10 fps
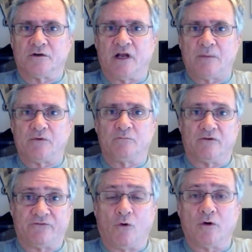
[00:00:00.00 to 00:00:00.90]
happened
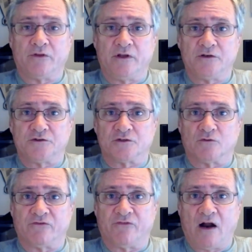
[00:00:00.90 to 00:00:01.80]
before the
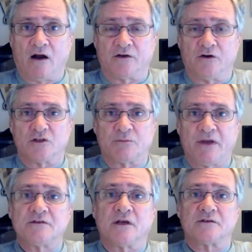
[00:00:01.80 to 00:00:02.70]
engines were fired. You know,
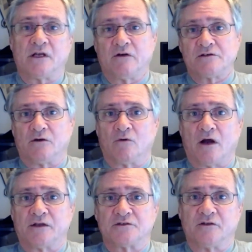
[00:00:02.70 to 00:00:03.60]
SpaceX carries their
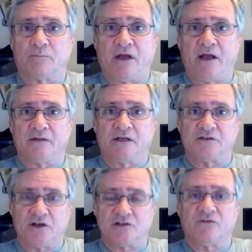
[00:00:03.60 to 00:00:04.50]
rockets to the pad. They
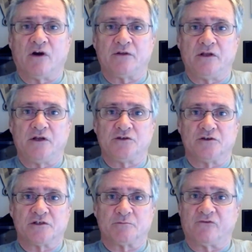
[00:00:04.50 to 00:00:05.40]
test fire the
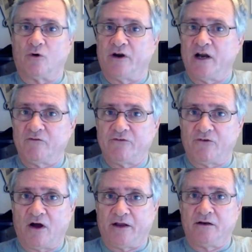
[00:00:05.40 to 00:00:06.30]
engines before every
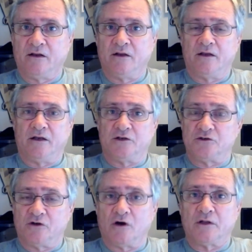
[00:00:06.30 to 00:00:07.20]
flight. And
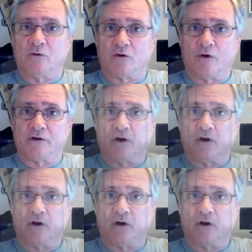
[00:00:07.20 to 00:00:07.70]
as you know, they were going to